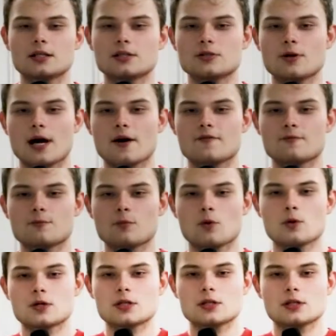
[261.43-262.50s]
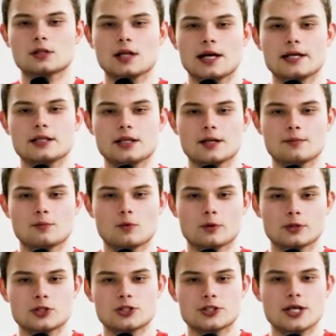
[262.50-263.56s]
you have more light and
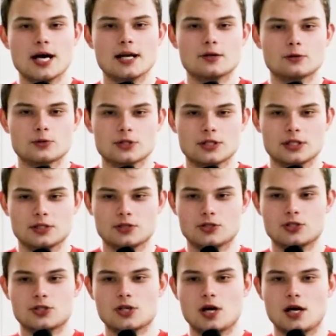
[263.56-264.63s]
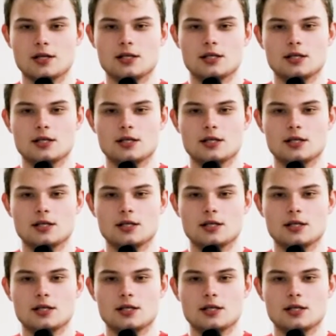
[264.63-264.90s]
more shadows in your shot.